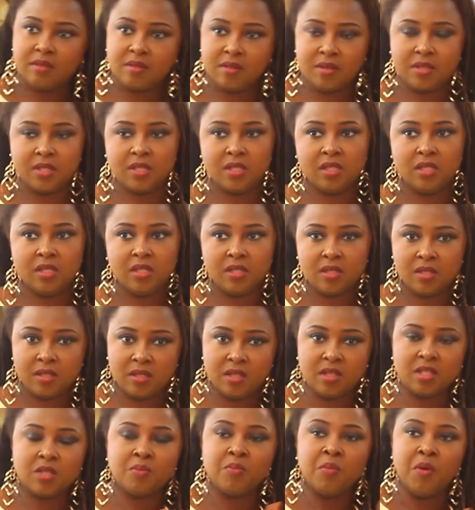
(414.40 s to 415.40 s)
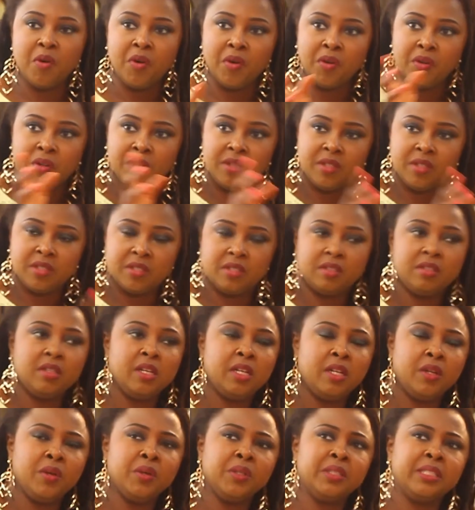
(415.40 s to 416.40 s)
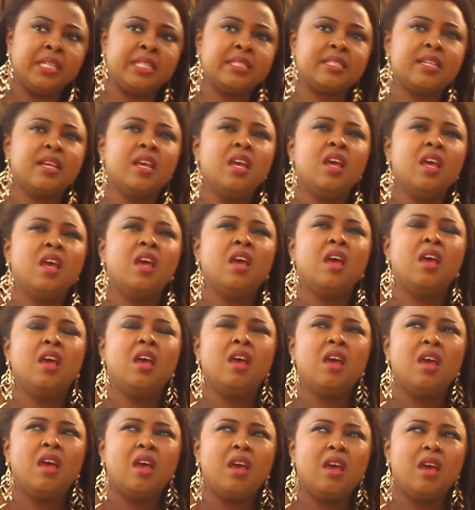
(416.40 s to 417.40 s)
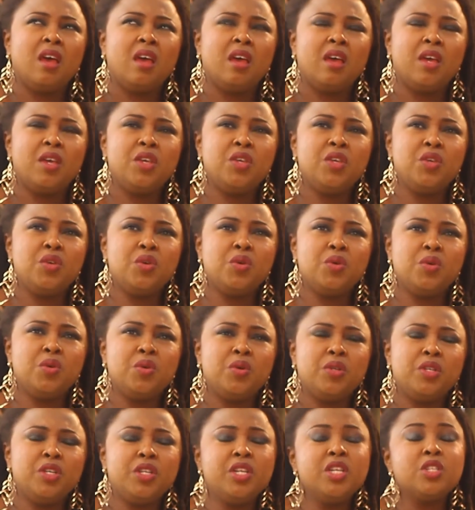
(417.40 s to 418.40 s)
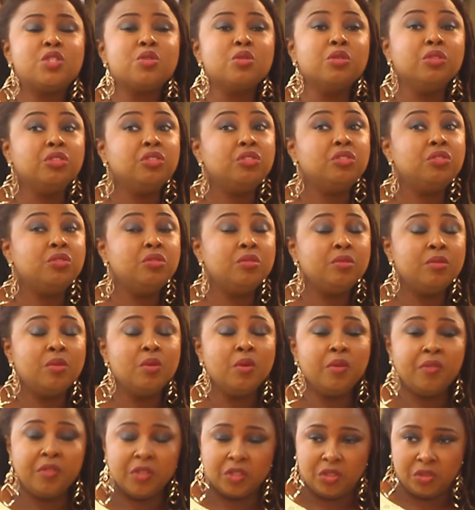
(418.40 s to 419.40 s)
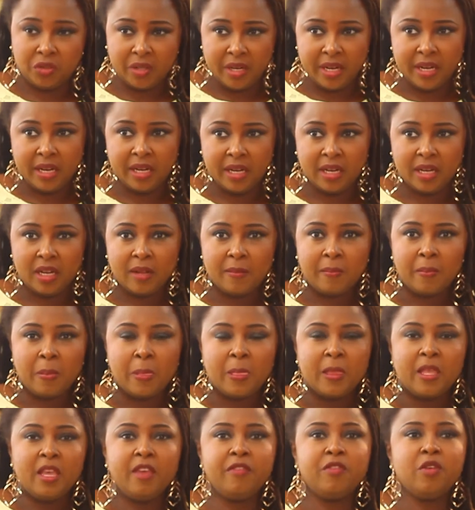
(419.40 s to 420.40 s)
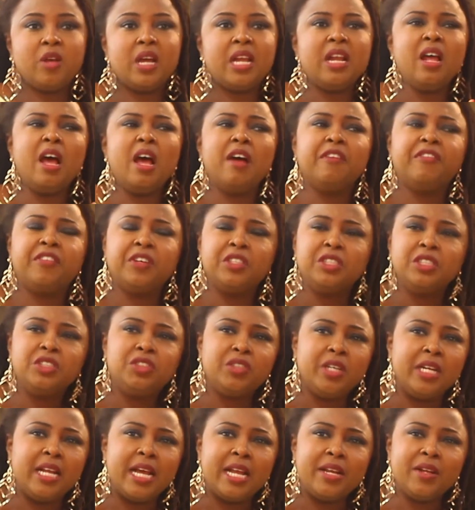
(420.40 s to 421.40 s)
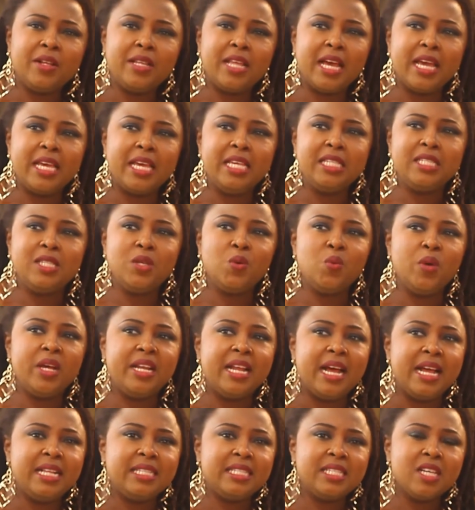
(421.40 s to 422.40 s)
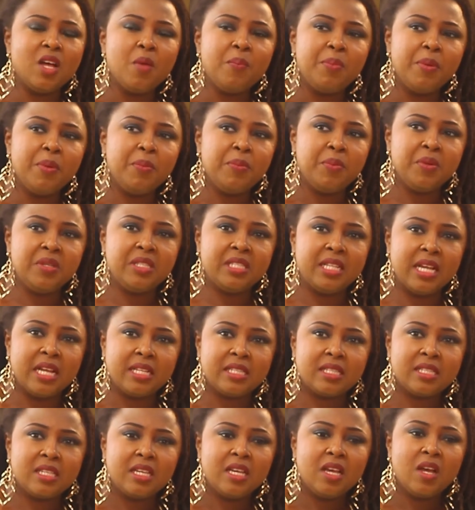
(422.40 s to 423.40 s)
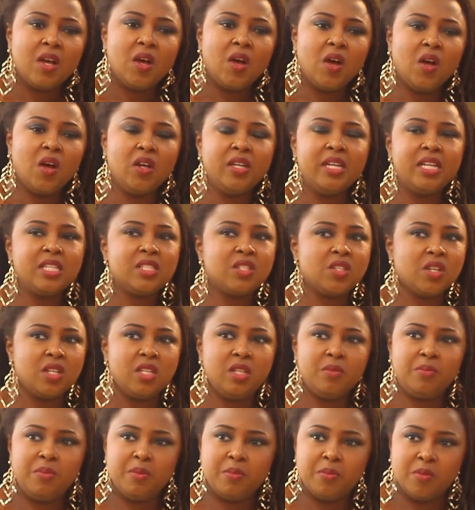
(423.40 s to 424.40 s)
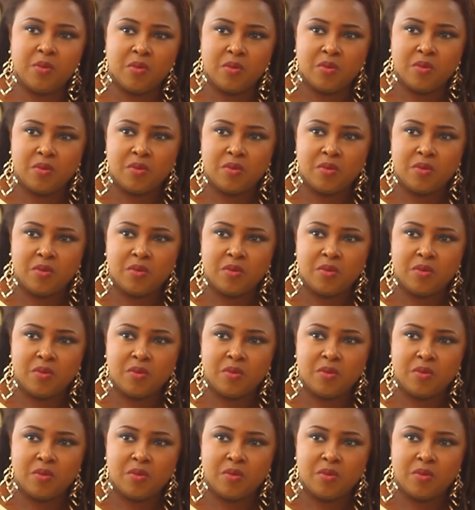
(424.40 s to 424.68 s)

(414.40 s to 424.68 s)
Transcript: courses, six months, and all that. You you need to go for training. If you cannot afford the training, another easy way that I tell people is that understudy people